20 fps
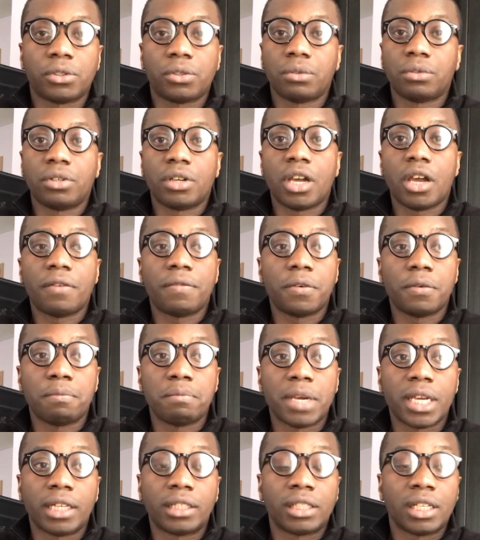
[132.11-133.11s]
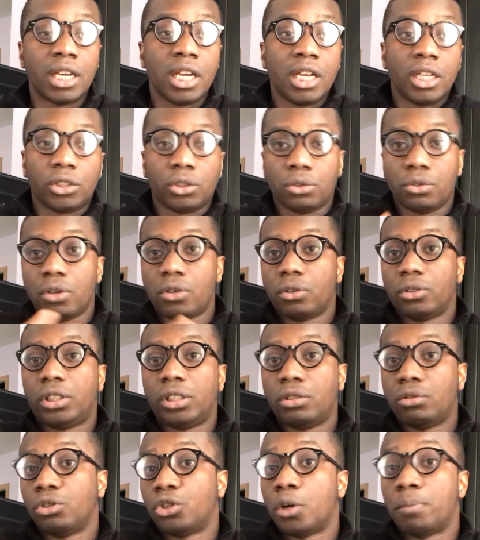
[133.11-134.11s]
So the
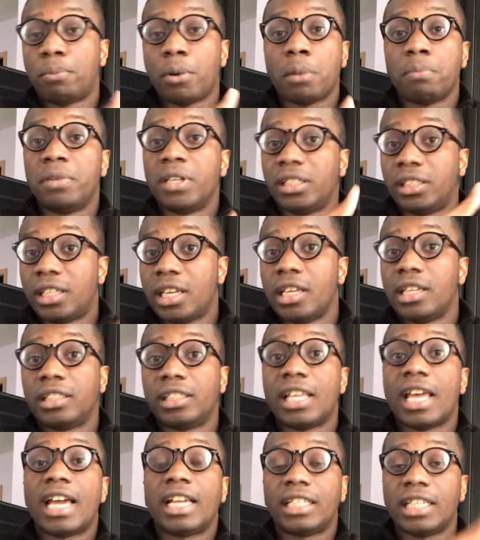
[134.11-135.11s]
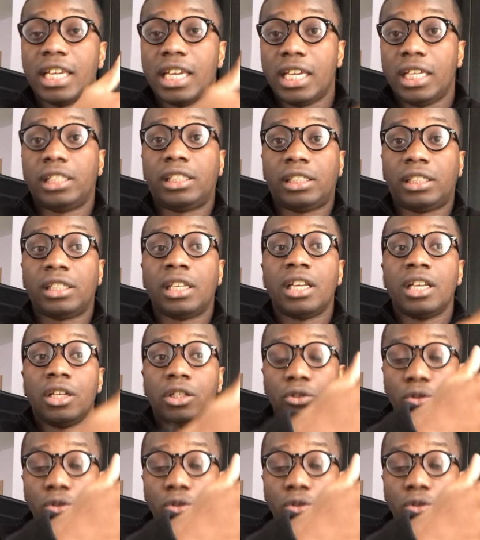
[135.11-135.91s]
constitution probably says that it's